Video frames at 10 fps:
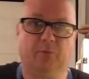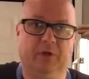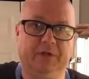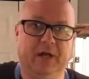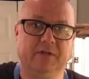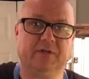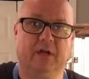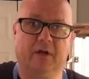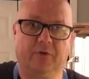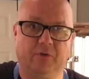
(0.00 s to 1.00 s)
real nice. I
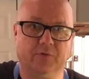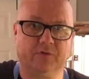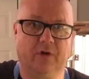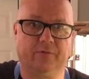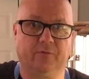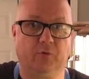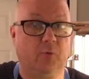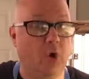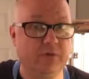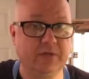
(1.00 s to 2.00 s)
cut those off of a
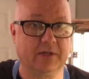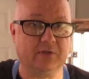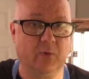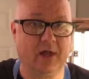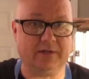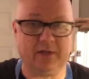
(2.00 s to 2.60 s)
roast. That's the way I